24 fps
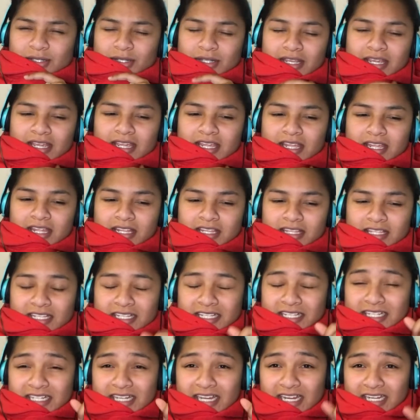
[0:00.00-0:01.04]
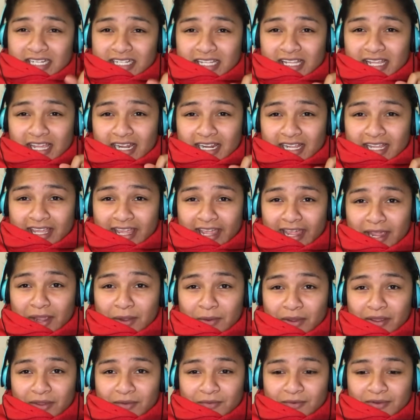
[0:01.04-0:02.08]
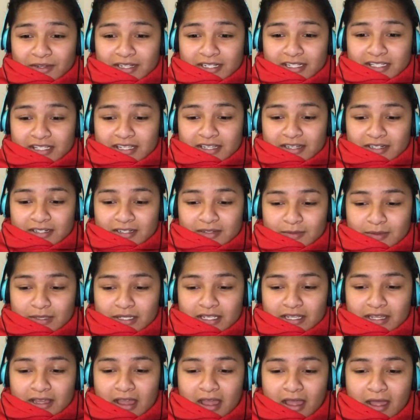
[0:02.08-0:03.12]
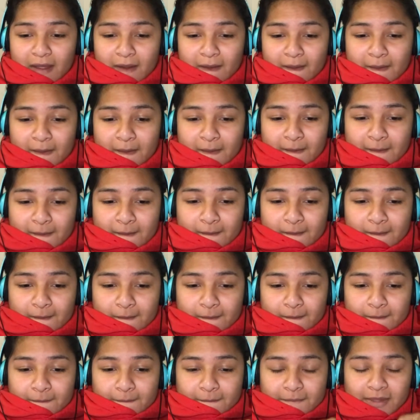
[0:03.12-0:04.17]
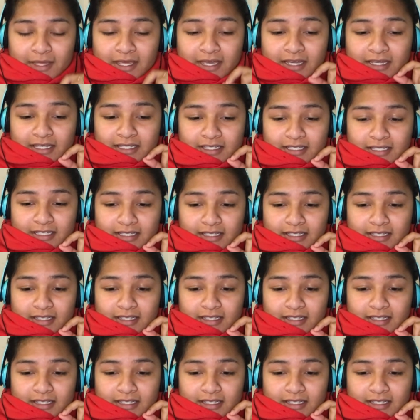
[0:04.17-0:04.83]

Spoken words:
they, did she actually had a gang wait for this thing or something? Because,